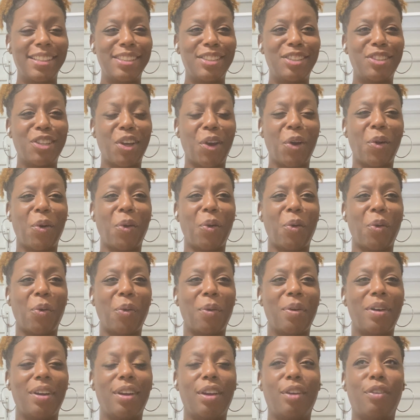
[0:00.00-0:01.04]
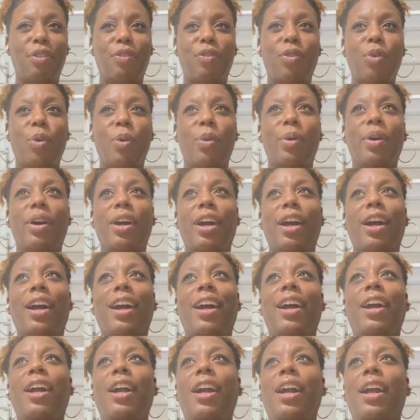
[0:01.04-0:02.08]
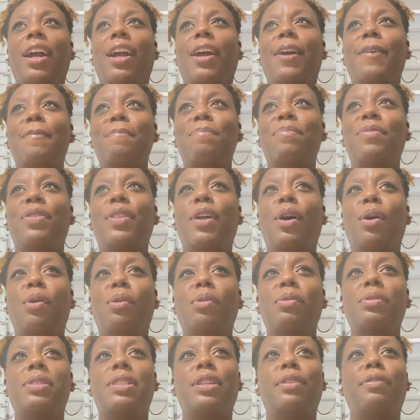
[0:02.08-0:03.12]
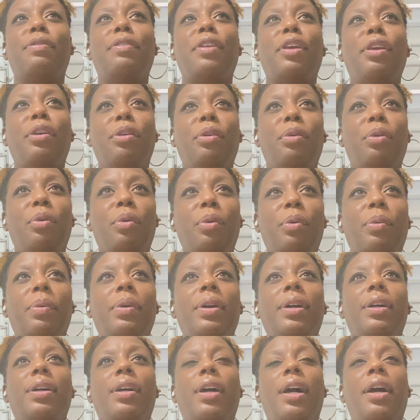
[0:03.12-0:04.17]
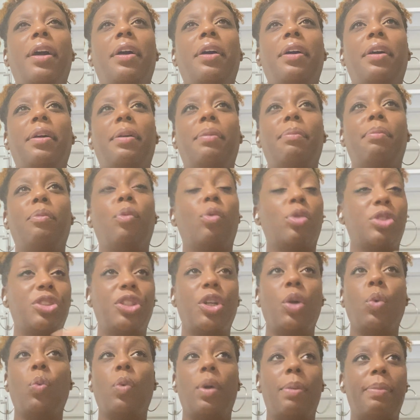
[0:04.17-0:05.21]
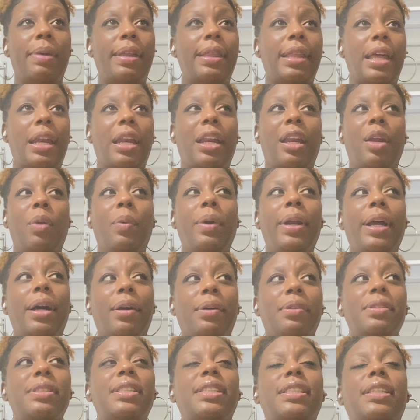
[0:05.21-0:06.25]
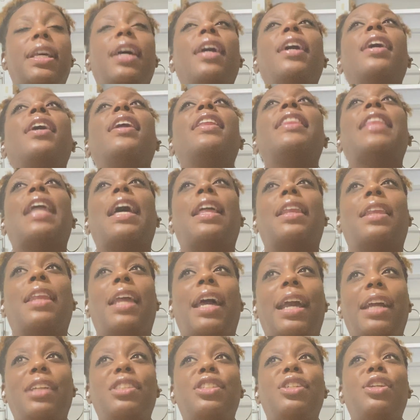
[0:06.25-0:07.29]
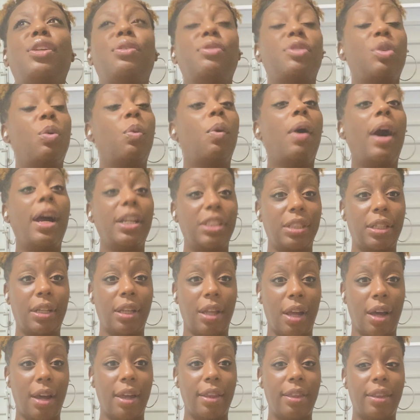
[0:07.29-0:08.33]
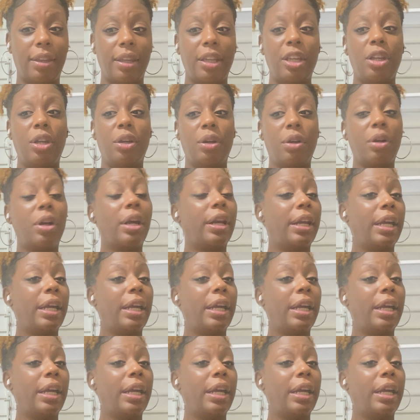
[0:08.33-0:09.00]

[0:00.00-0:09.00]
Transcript: So for those of you, more so women than anyone else, that like to use a washcloth, you're going to